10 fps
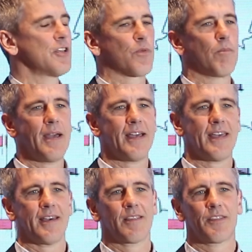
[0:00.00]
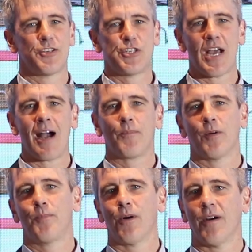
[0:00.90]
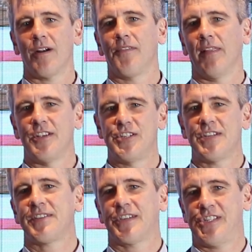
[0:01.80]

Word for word: is we're making the shopper part of the logistics